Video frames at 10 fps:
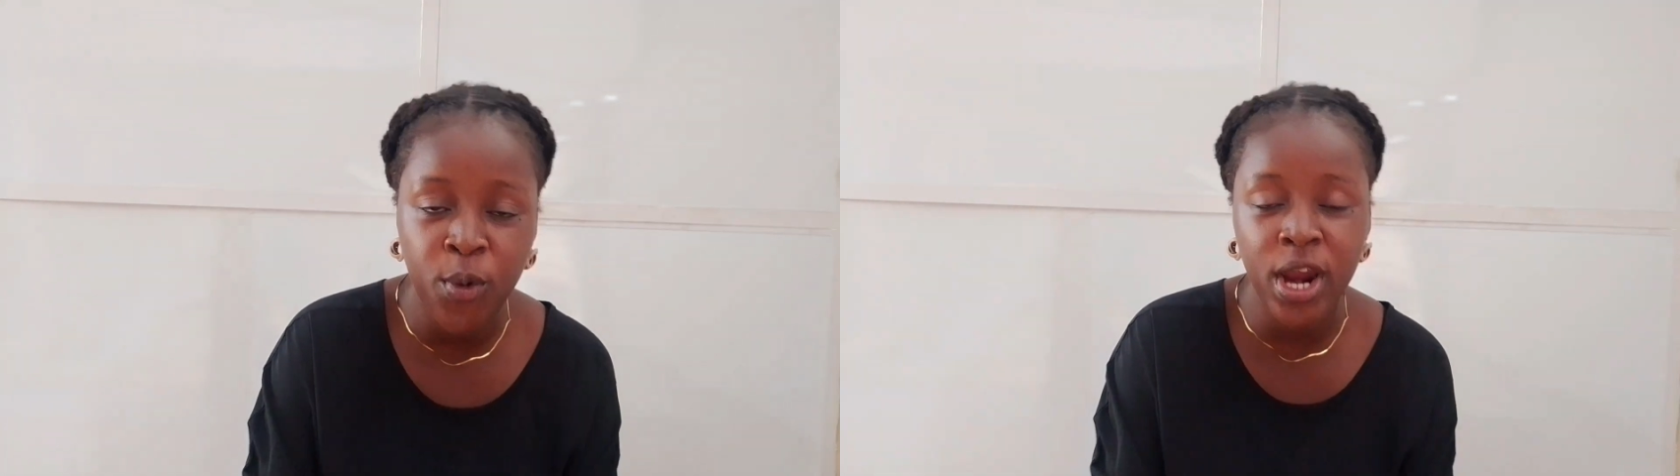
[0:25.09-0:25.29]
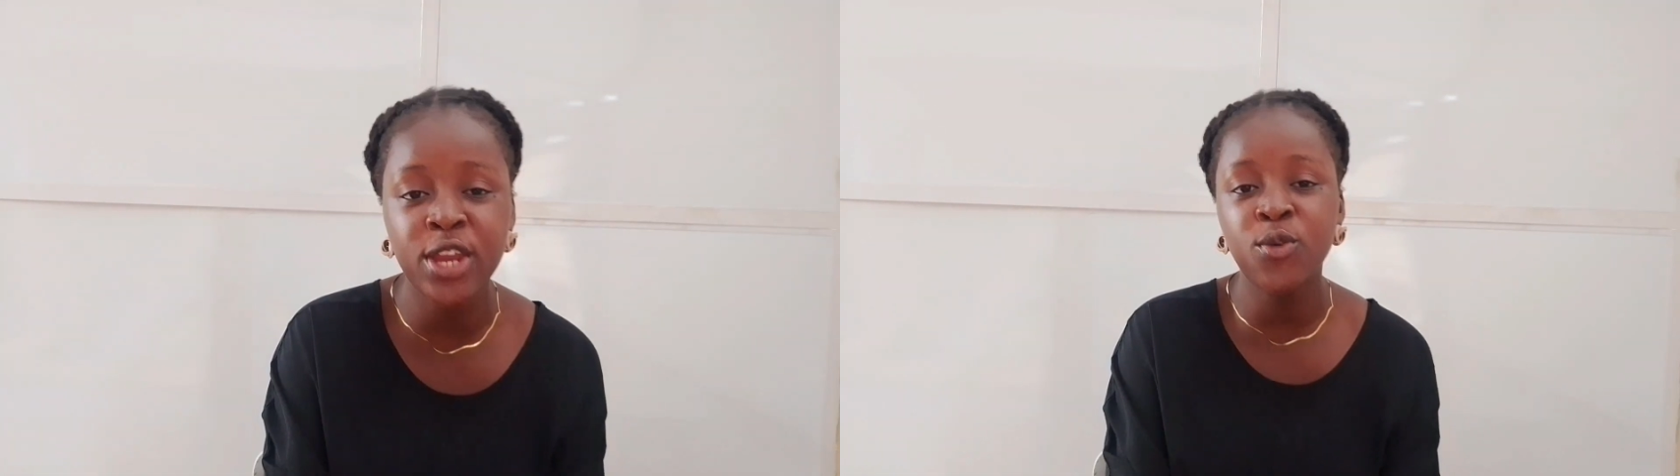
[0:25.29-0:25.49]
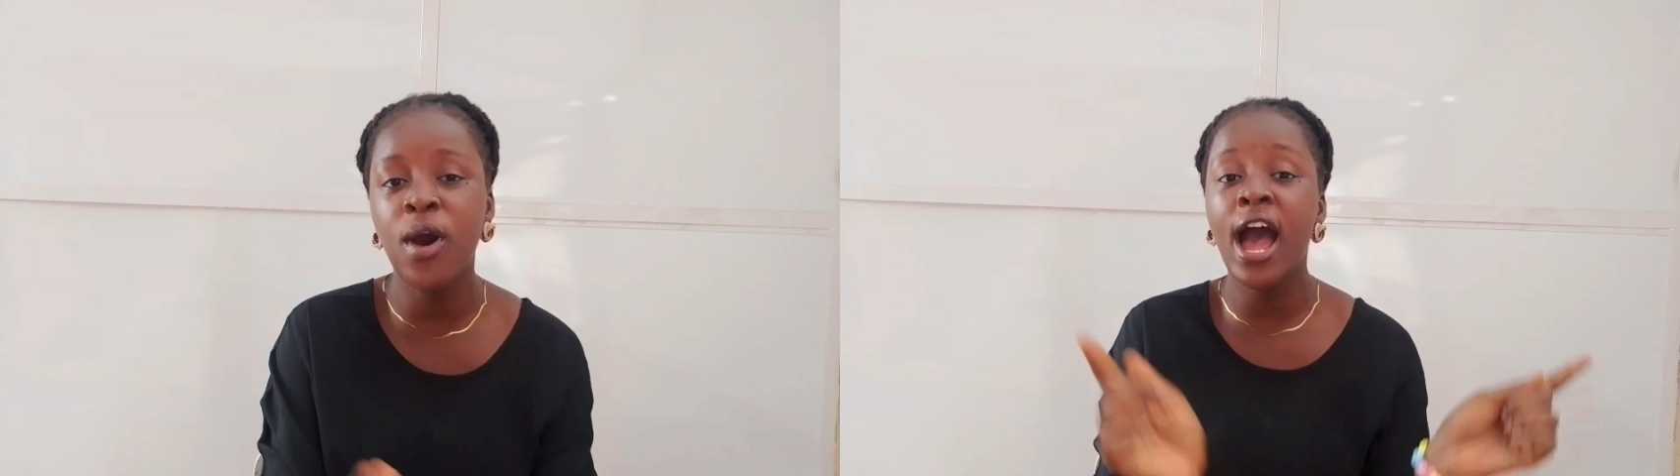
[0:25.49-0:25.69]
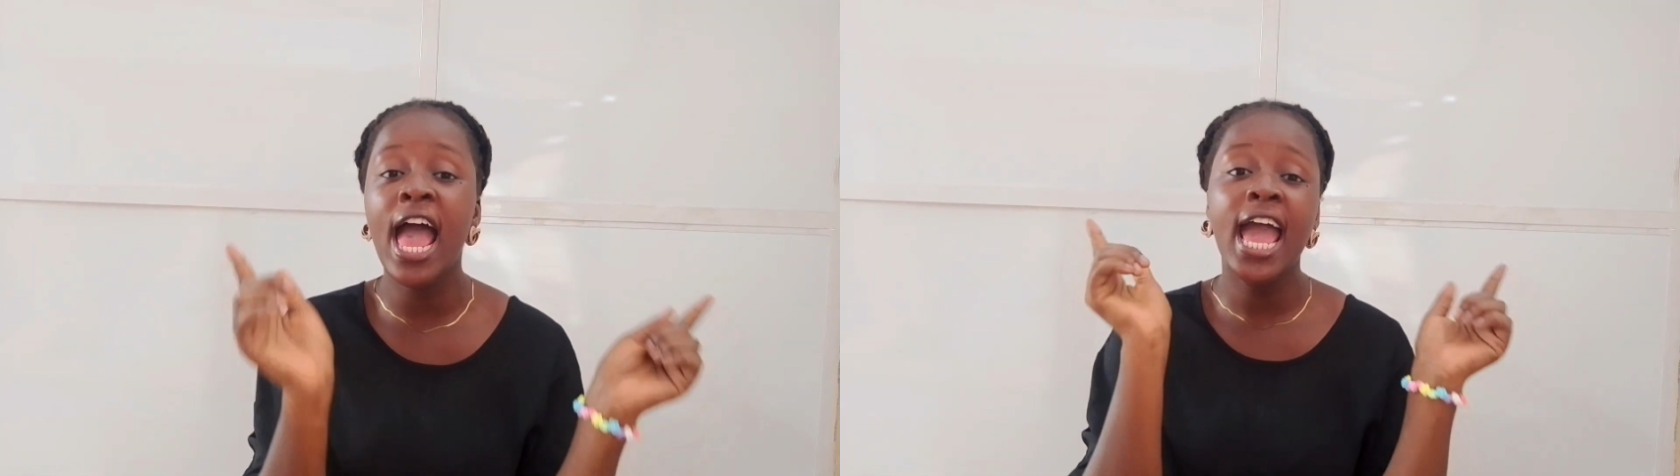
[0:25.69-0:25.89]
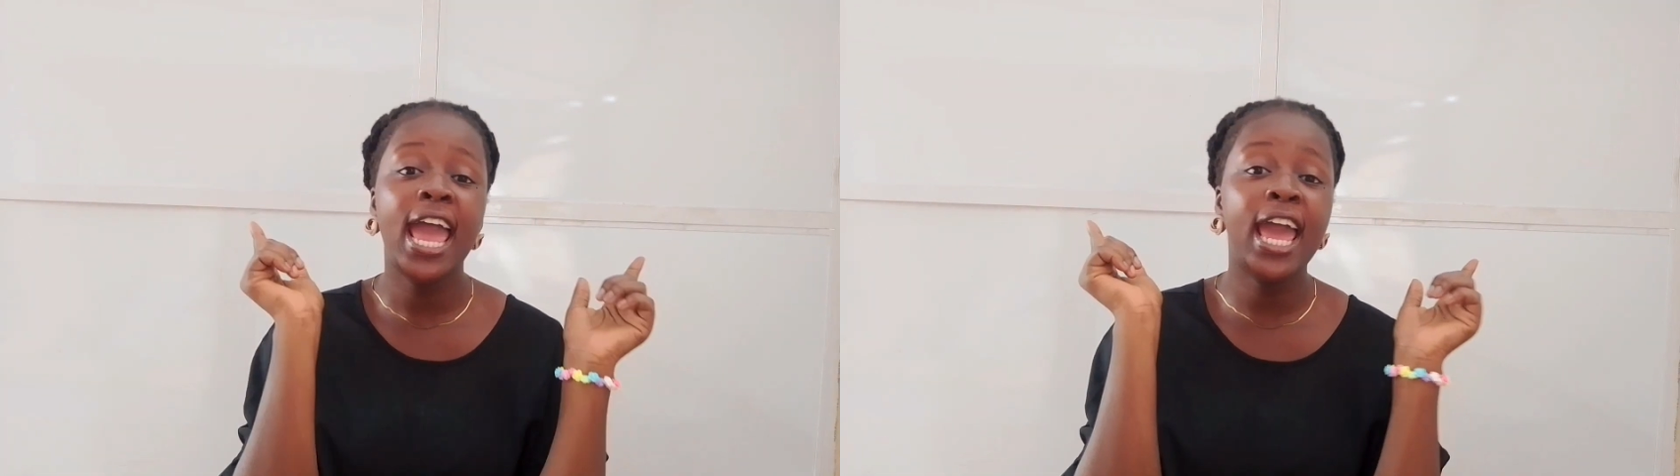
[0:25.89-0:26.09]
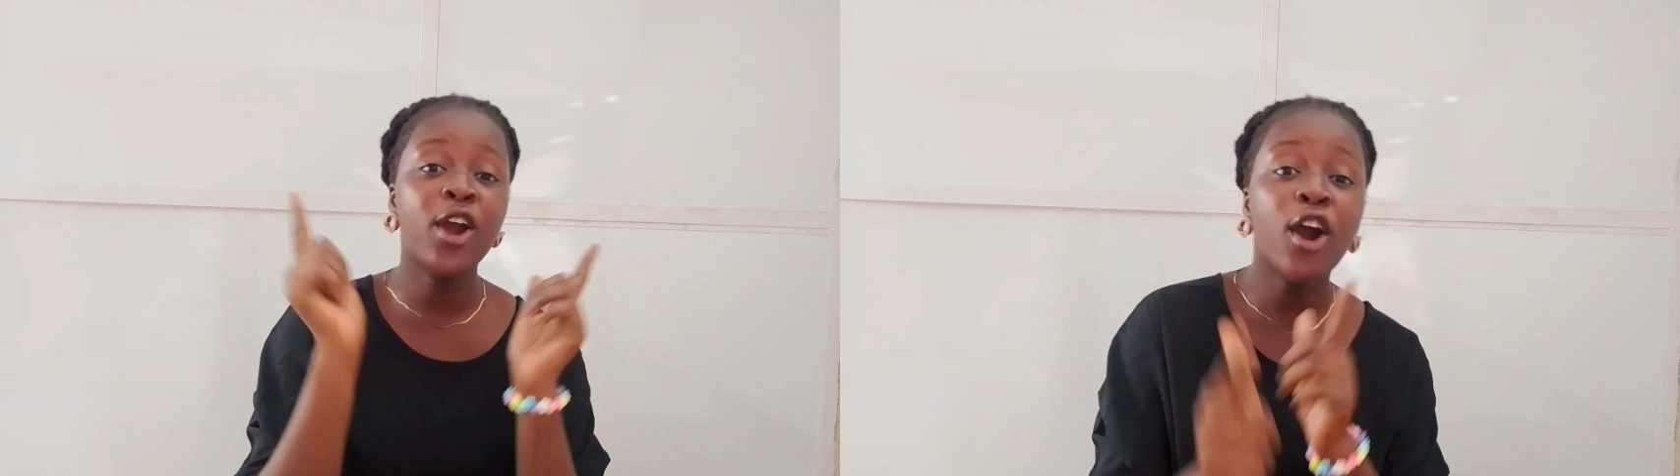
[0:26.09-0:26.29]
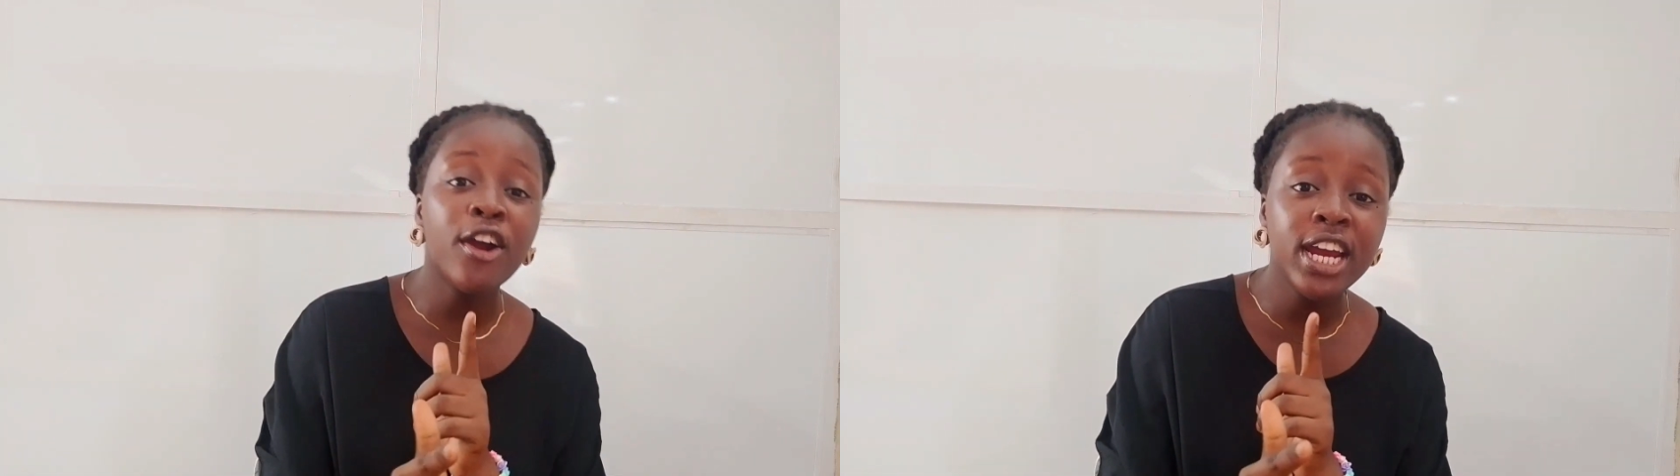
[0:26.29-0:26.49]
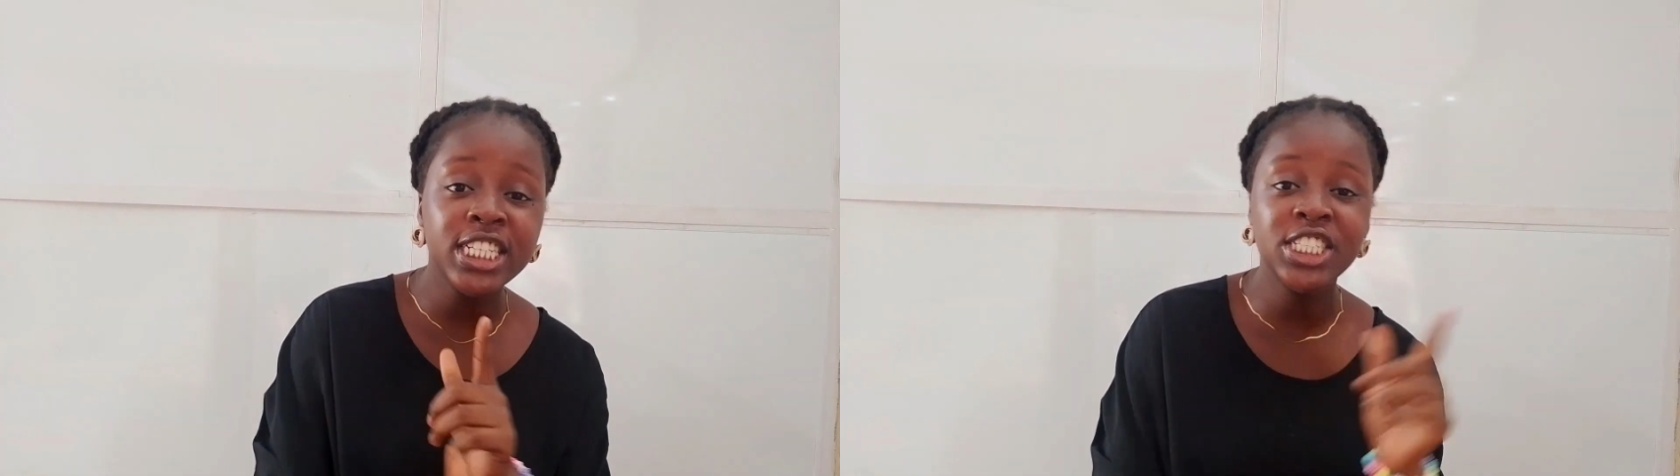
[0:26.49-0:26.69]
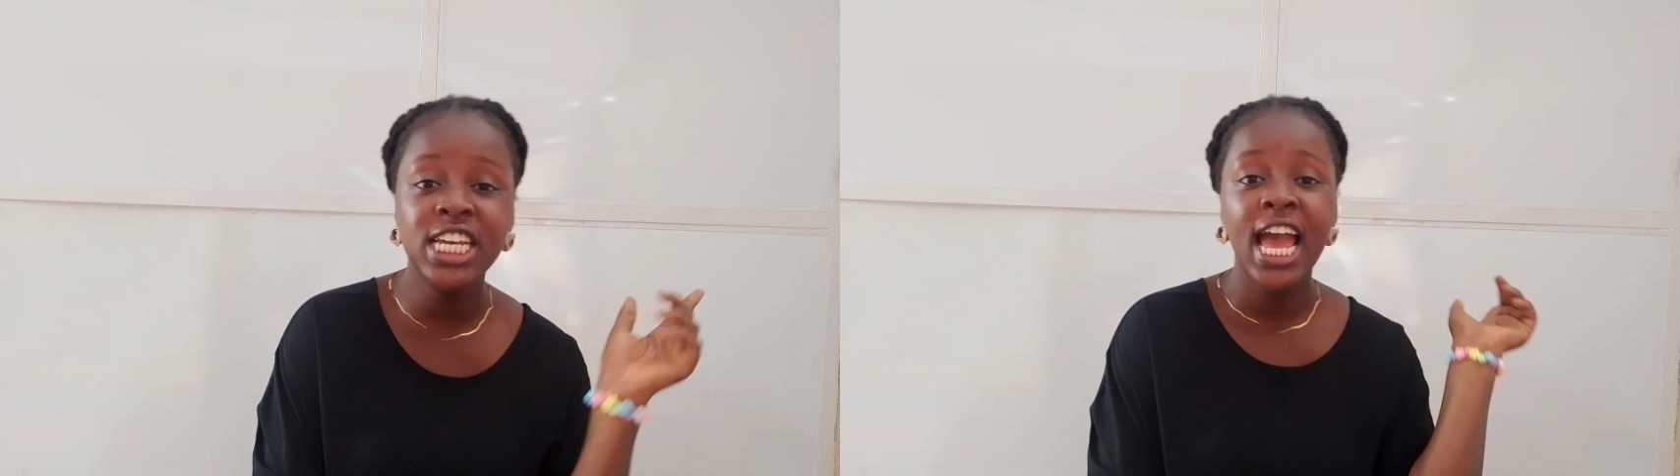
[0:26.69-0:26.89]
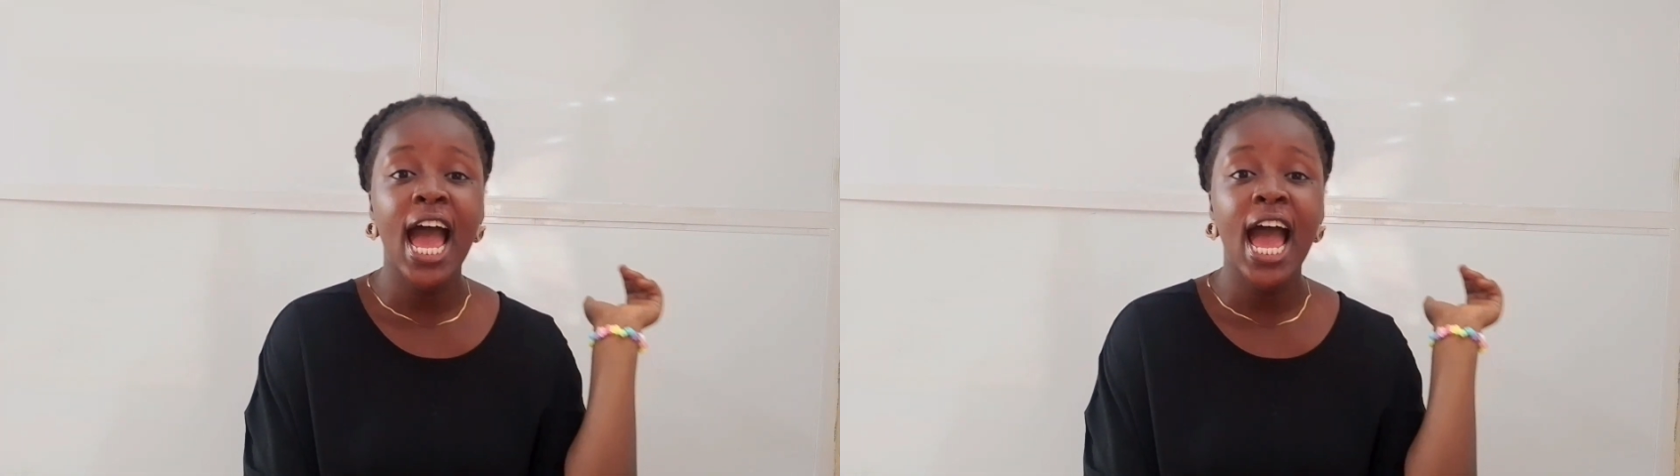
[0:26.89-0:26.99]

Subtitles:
where you are encouraged